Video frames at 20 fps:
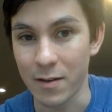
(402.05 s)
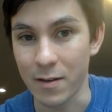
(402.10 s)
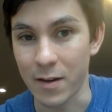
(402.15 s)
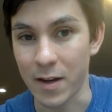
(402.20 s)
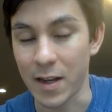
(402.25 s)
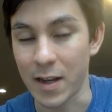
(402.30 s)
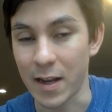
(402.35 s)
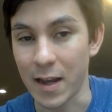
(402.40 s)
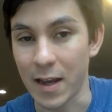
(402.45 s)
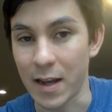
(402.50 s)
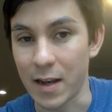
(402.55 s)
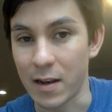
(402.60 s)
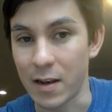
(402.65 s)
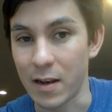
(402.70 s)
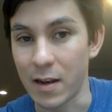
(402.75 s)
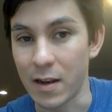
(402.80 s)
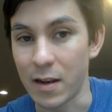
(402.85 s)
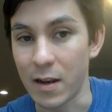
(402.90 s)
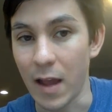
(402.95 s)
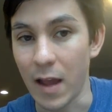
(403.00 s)
Right?
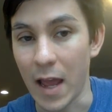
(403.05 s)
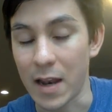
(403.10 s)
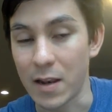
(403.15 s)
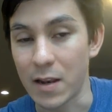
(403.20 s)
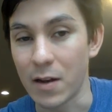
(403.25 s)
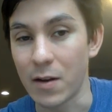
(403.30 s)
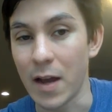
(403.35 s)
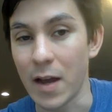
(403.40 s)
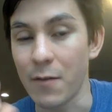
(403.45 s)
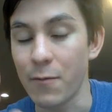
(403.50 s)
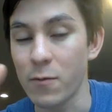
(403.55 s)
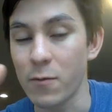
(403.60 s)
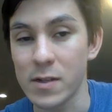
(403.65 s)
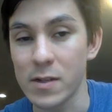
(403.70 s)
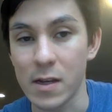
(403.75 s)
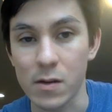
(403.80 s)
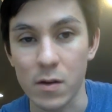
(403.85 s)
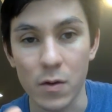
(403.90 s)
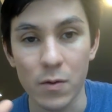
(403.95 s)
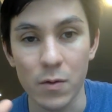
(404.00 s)
And no, everyone
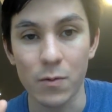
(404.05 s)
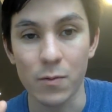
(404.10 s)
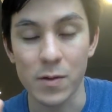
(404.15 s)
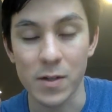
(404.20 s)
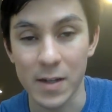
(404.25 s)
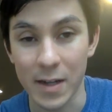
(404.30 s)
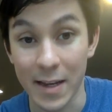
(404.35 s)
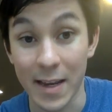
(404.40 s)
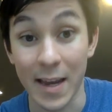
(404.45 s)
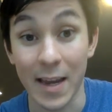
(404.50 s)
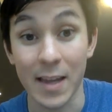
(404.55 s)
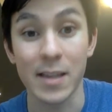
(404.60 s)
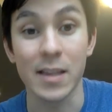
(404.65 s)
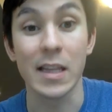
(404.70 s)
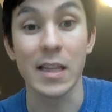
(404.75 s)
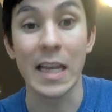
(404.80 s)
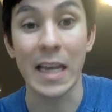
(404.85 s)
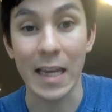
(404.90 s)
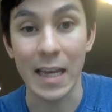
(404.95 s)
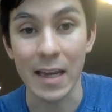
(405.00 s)
says, oh, stick
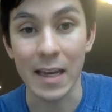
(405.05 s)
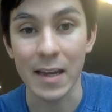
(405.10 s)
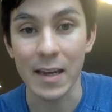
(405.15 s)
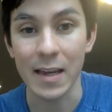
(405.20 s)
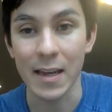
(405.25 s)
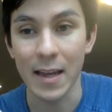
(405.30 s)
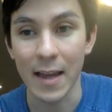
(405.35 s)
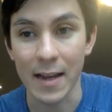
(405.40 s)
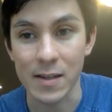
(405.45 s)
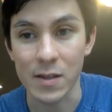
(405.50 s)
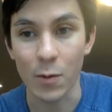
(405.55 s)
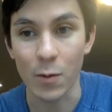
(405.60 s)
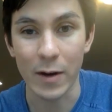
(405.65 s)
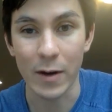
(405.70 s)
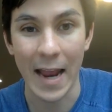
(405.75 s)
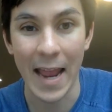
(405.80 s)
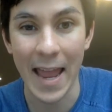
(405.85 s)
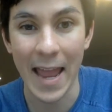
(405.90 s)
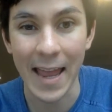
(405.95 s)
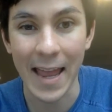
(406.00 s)
handling has the word
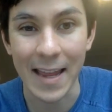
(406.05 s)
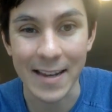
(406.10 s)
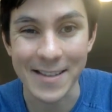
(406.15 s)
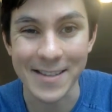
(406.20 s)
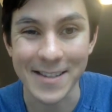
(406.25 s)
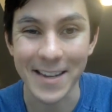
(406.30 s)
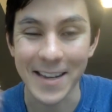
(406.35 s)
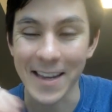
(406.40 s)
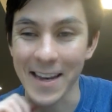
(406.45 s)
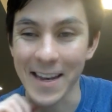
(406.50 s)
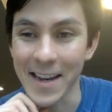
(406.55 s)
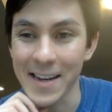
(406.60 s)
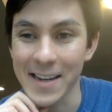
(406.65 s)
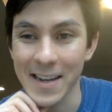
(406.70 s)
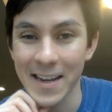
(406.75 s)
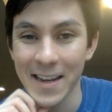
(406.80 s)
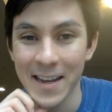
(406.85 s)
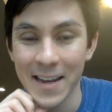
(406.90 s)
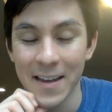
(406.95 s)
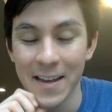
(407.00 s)
hands in it,
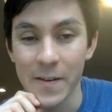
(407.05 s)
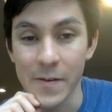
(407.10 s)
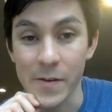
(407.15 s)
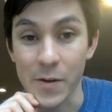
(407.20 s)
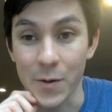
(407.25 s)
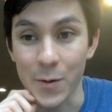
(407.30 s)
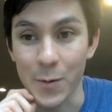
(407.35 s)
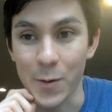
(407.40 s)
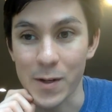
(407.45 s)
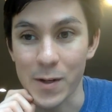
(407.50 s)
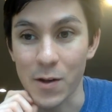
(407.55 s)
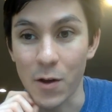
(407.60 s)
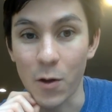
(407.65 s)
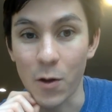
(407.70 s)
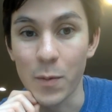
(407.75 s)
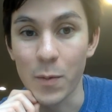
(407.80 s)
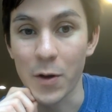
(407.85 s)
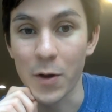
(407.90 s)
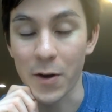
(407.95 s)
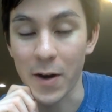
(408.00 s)
so it's all
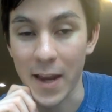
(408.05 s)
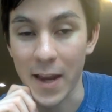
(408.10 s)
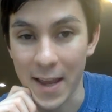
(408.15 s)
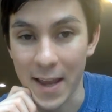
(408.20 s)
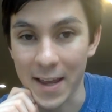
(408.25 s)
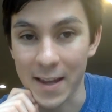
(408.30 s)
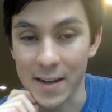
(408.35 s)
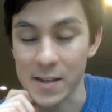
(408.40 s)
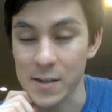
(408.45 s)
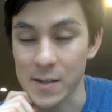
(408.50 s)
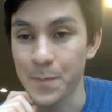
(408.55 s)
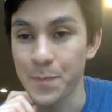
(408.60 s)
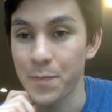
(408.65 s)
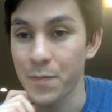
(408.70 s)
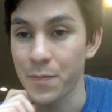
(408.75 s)
about your hands.